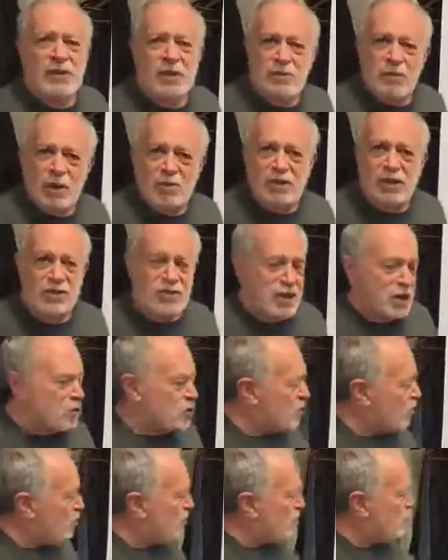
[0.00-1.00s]
the
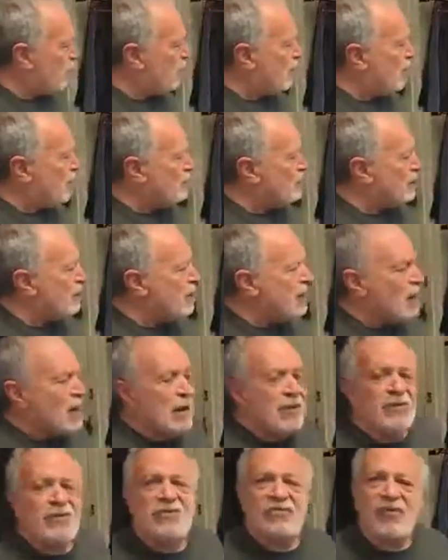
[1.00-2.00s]
mobilization with regard to
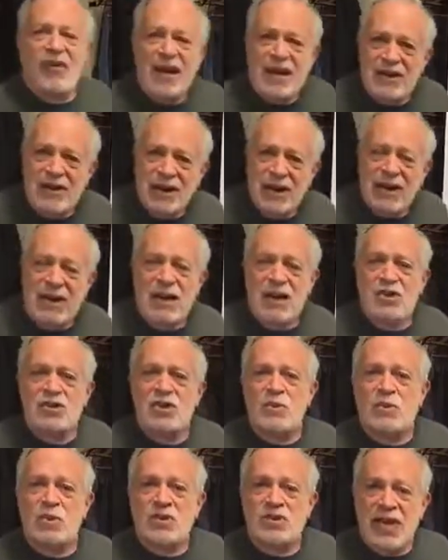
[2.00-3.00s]
fighting to
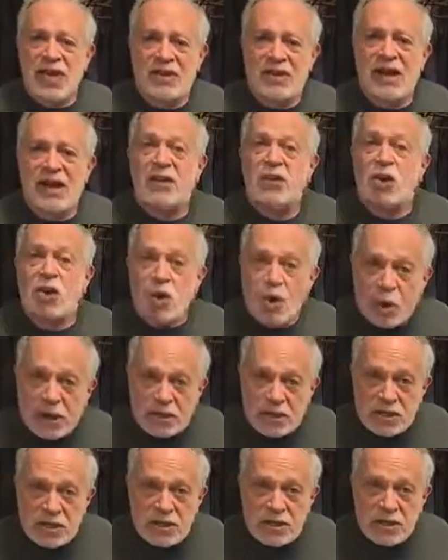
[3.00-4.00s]
protect, in
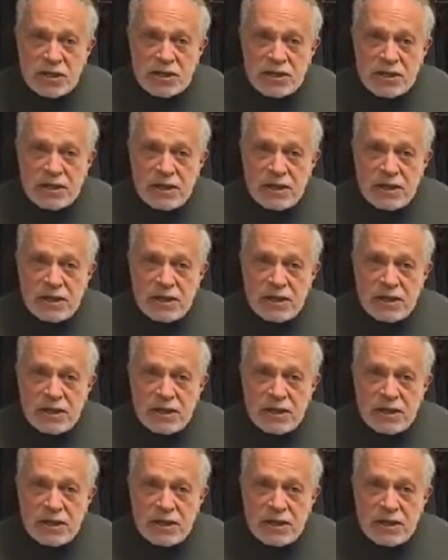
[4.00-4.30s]
courts,